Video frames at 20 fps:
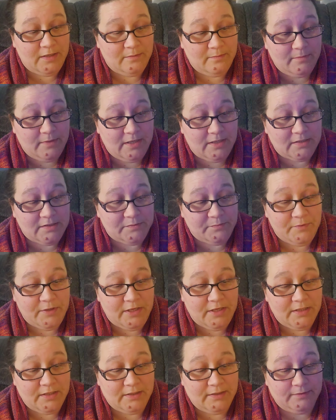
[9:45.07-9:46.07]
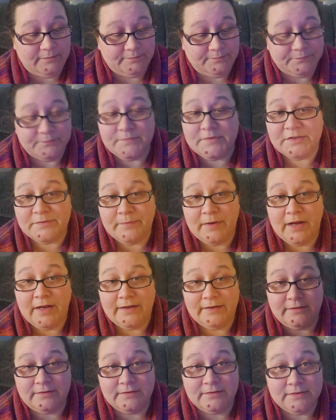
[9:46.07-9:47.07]
It makes me
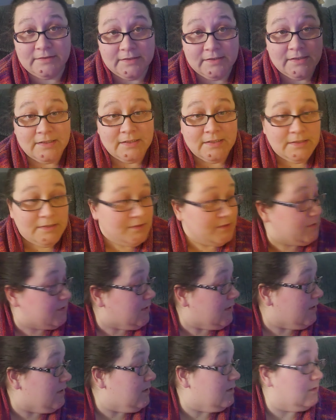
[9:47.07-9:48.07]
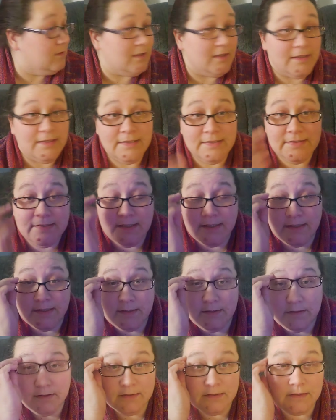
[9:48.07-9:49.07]
smile. So, like I
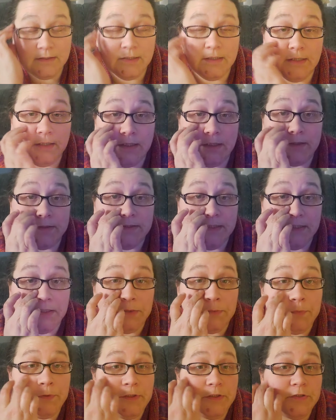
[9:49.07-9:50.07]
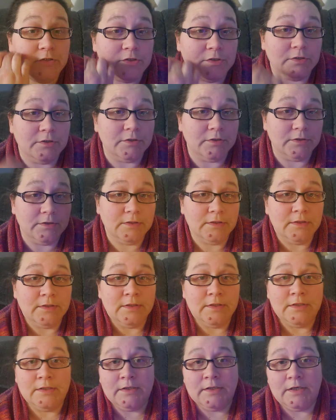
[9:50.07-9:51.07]
said, I'll take a picture
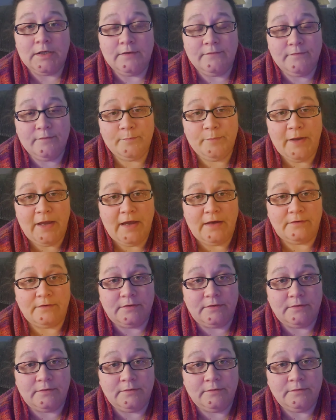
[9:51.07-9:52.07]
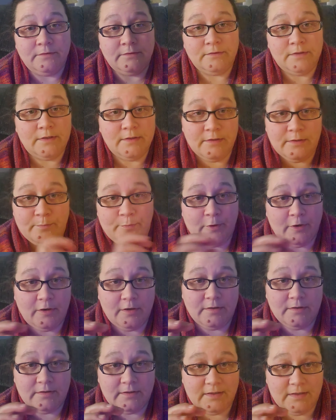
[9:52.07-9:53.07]
of the pattern and the
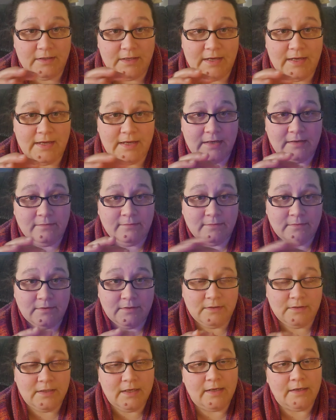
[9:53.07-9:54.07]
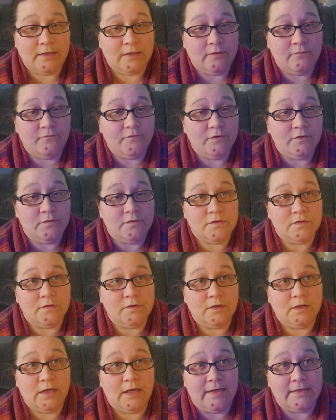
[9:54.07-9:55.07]
part that I got confused so
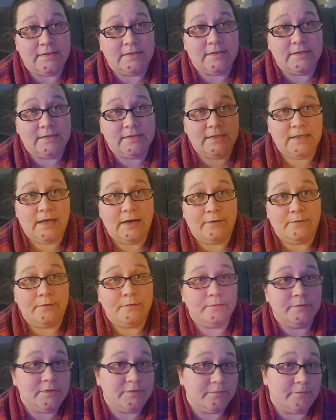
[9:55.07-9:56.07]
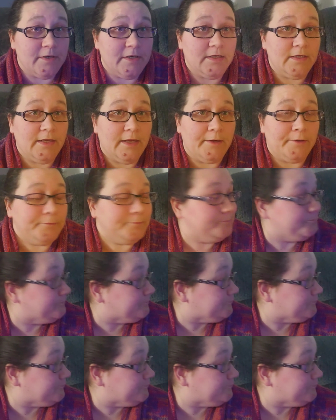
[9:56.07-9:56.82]
you guys can see how it was written out.